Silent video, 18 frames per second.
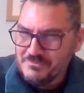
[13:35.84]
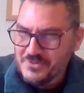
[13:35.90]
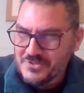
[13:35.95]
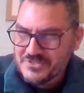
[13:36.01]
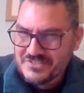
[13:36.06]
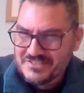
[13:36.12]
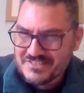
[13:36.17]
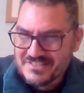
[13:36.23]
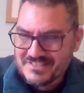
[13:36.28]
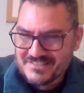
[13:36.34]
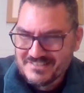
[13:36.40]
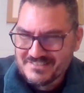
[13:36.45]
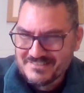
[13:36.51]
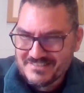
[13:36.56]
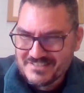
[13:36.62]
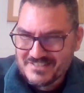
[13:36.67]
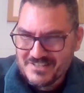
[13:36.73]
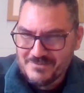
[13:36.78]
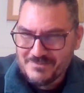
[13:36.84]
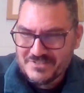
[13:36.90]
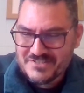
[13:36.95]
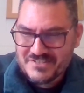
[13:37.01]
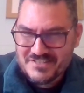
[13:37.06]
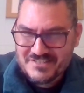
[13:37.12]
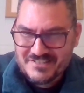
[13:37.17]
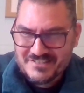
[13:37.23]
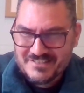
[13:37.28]
to most this coming
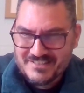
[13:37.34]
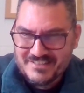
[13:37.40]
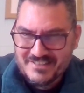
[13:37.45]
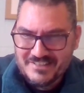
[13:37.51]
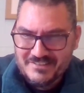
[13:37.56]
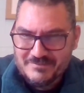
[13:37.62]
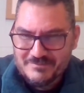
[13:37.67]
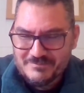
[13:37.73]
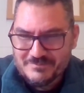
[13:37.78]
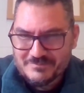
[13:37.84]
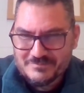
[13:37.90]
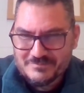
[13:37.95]
season, Craig?